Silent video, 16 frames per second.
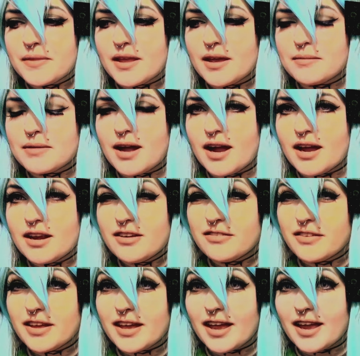am kind of
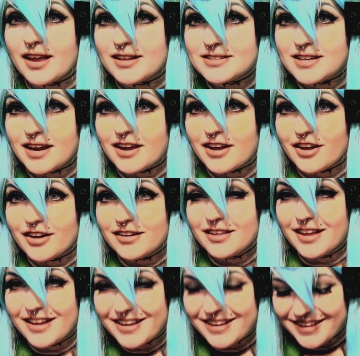like anti-hug.
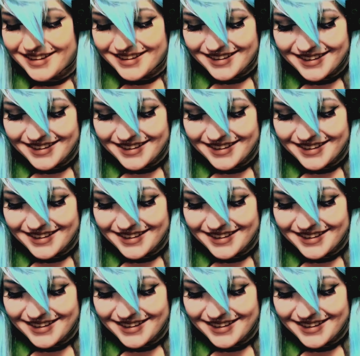Like,